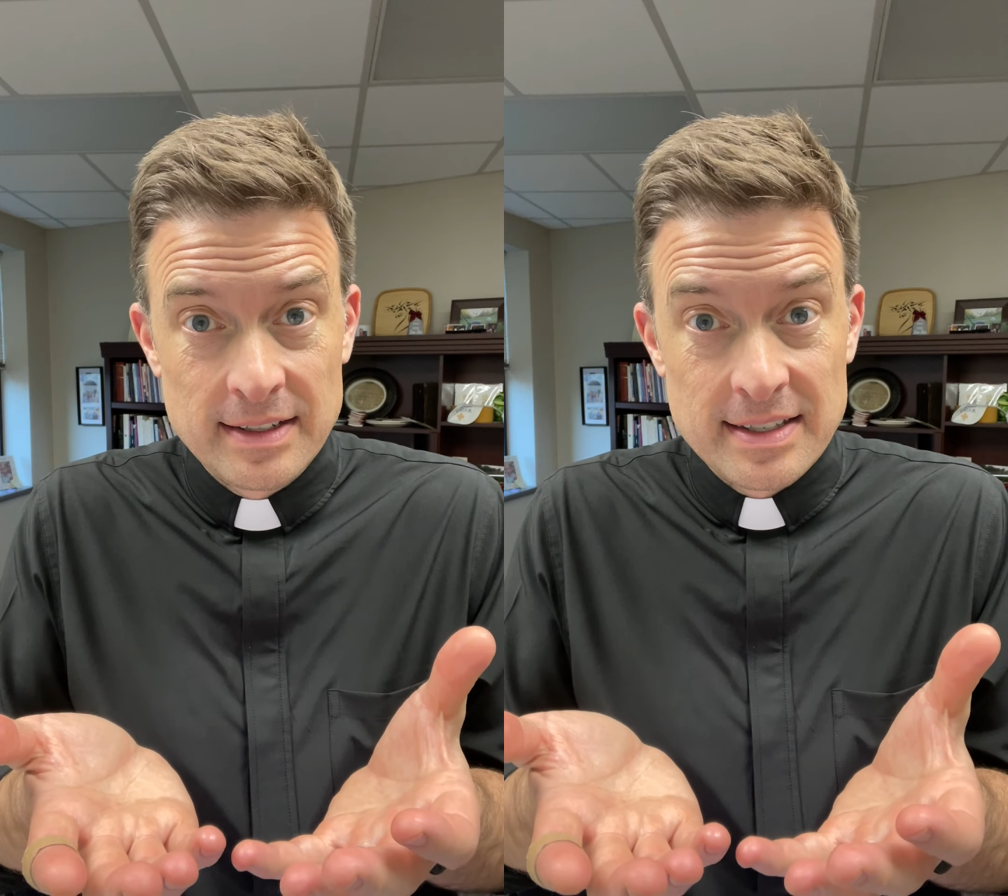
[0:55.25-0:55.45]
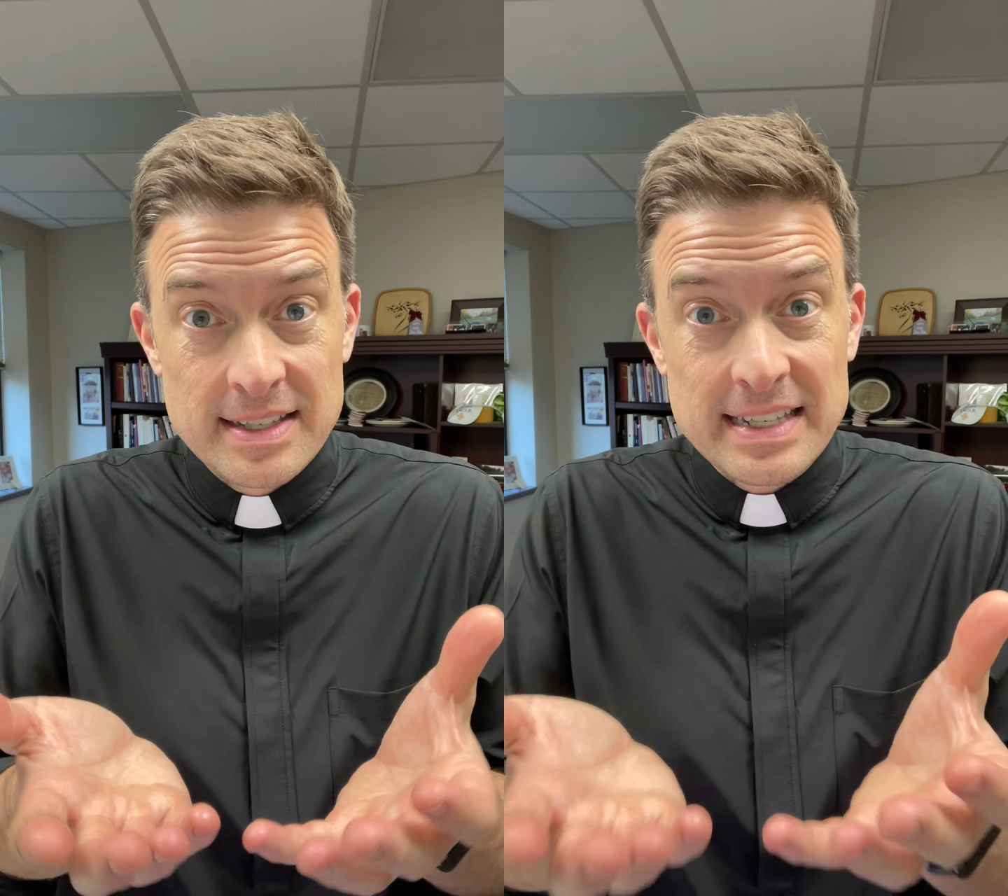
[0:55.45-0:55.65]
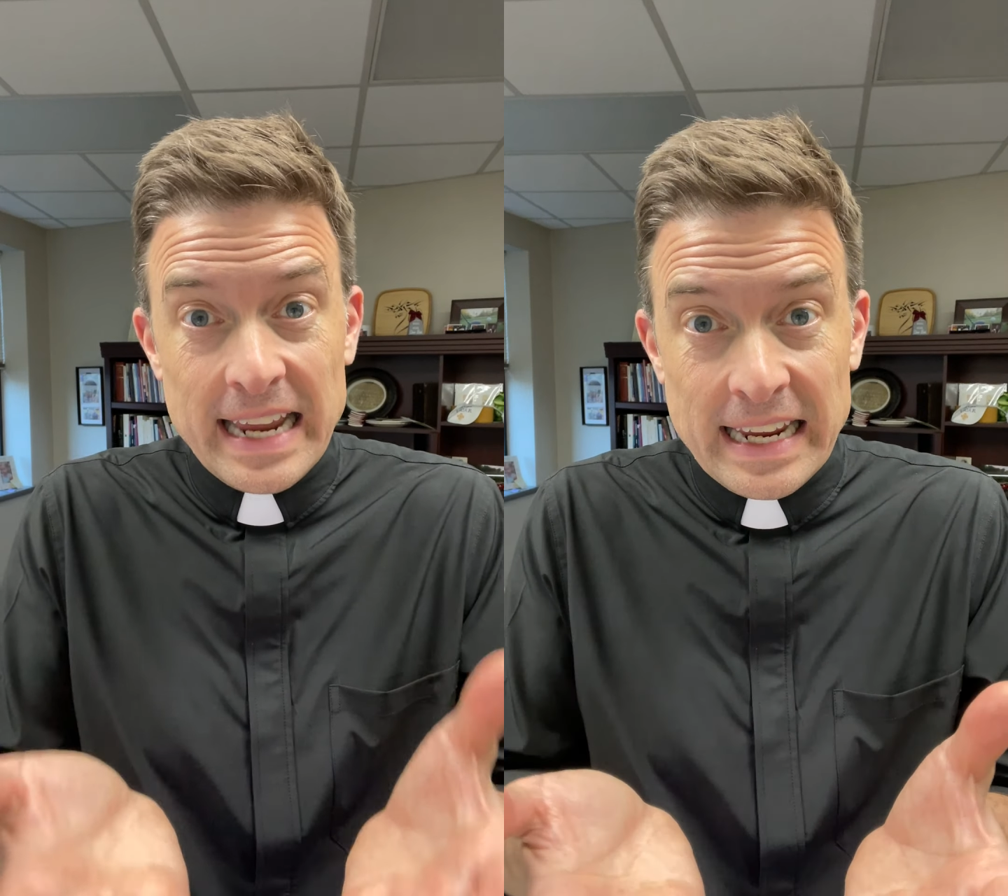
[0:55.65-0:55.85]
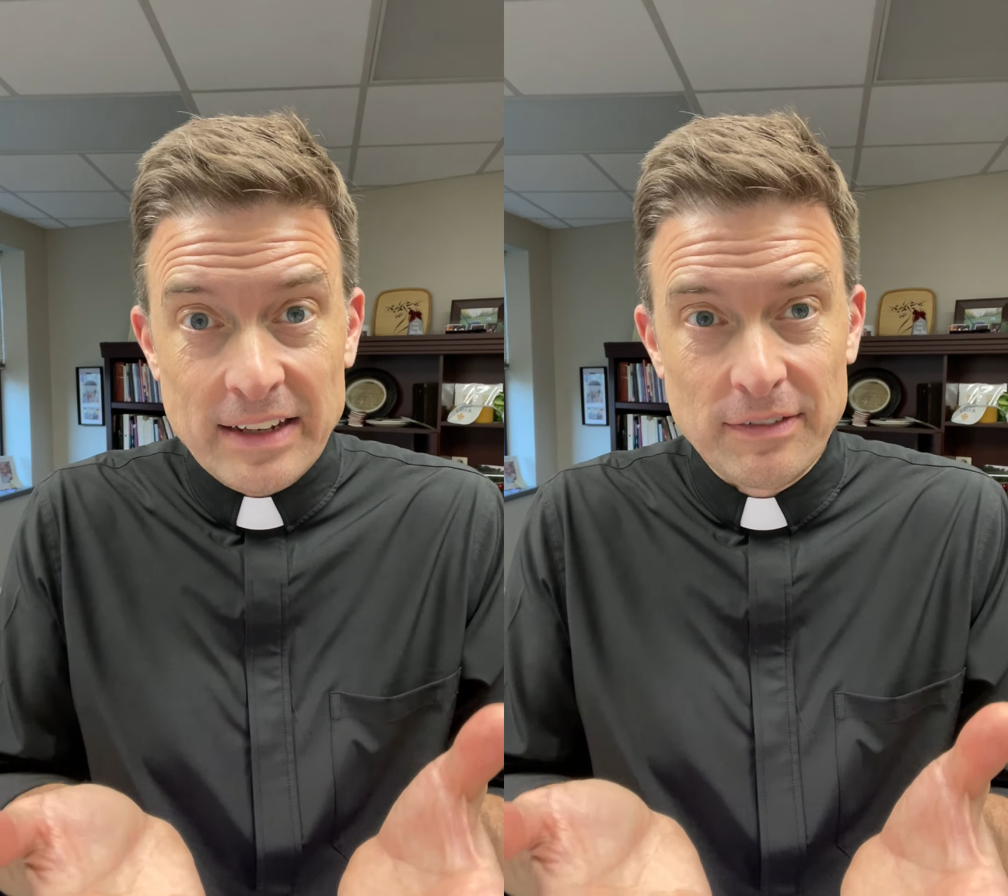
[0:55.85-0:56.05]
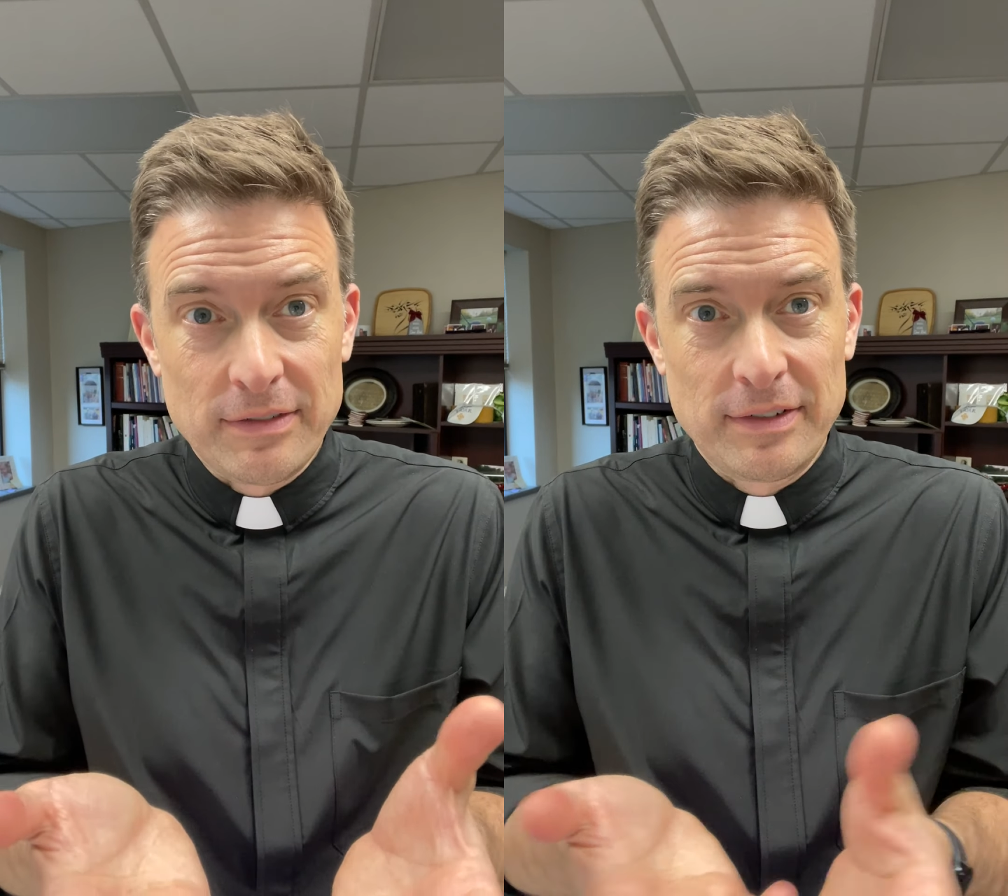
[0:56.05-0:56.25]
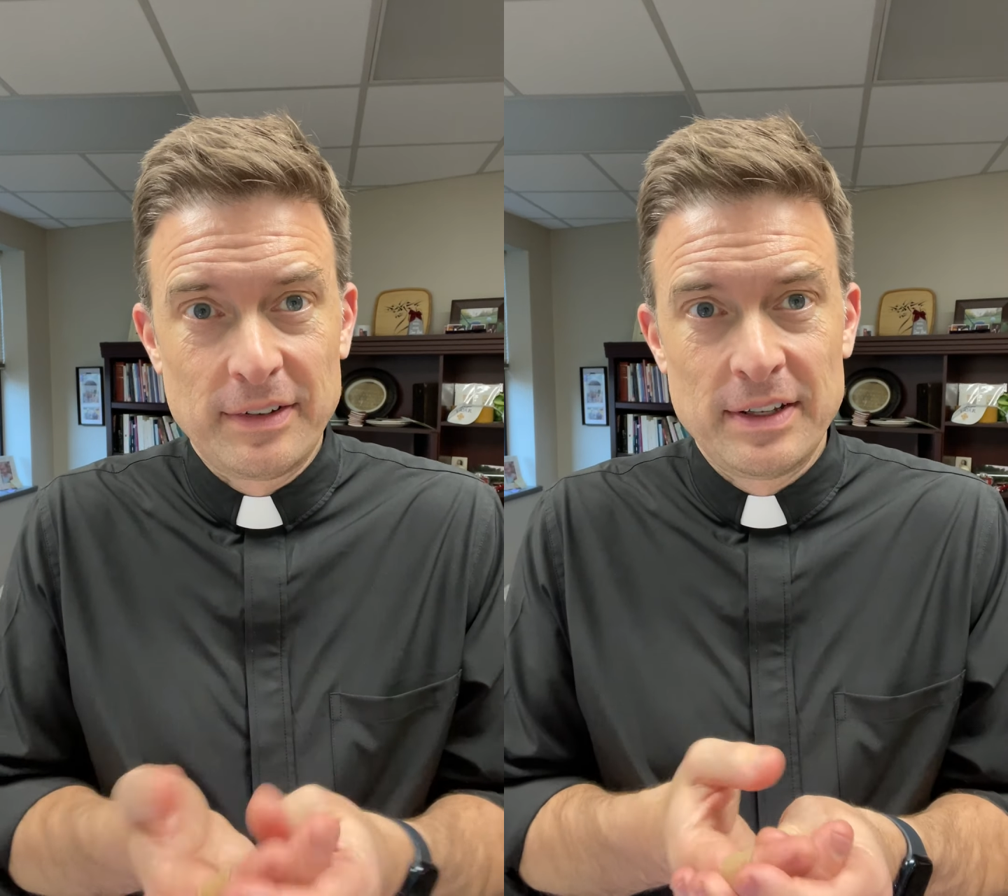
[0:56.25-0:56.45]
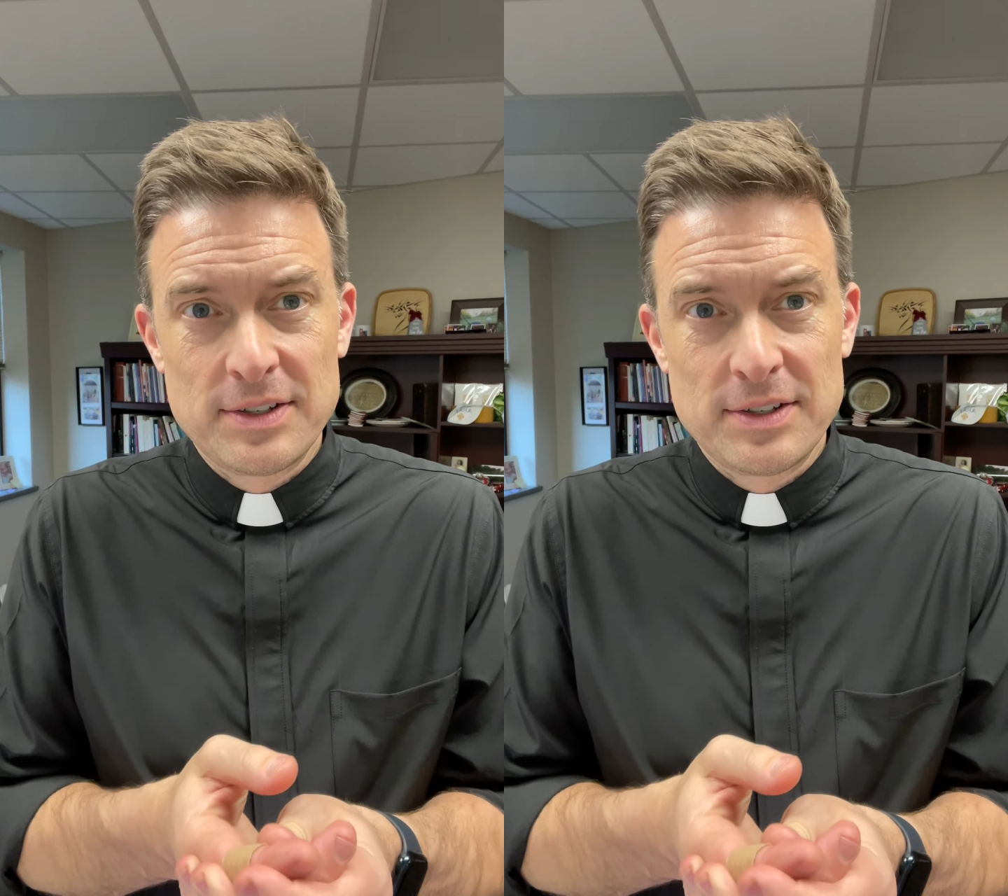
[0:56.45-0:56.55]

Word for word: save.